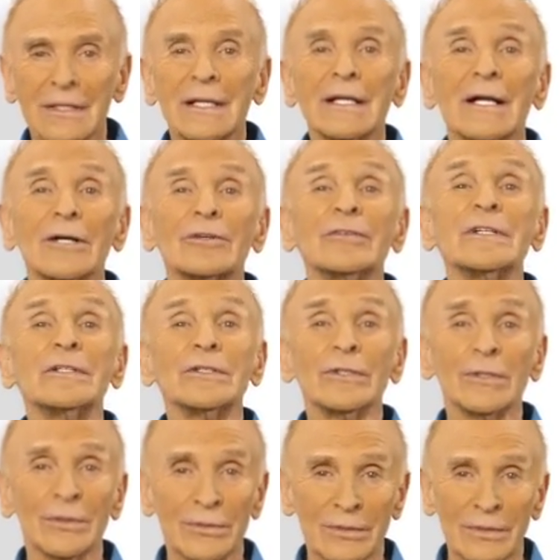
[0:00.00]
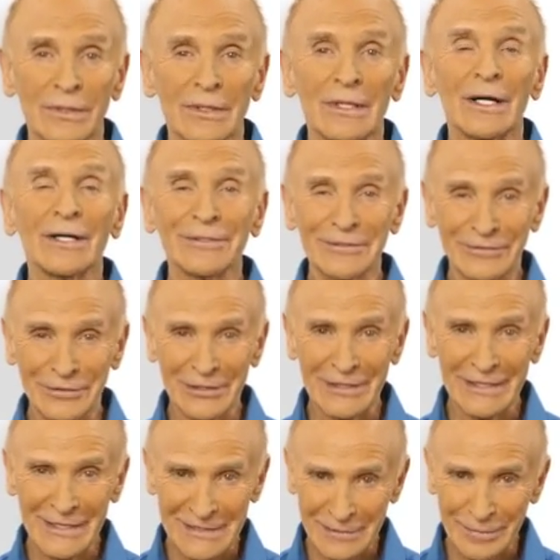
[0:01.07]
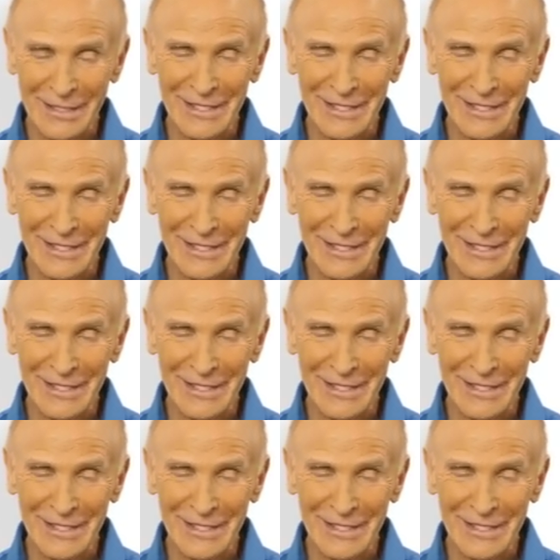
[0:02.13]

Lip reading: And I'll greet you on the very next